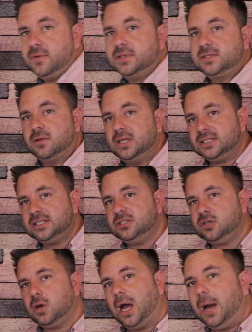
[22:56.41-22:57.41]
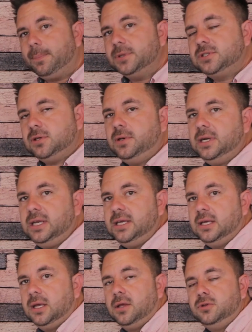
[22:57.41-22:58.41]
So this is your
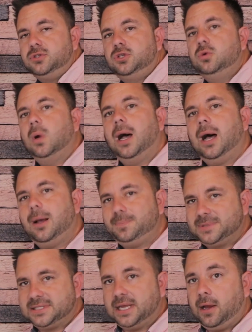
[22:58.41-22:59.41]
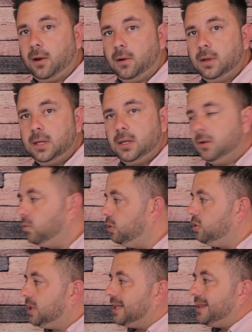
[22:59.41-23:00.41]
opportunity to upsell. When
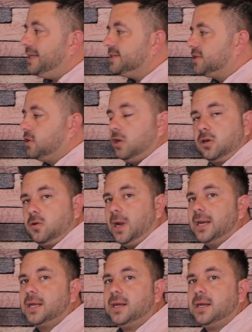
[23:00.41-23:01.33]
you get these good credit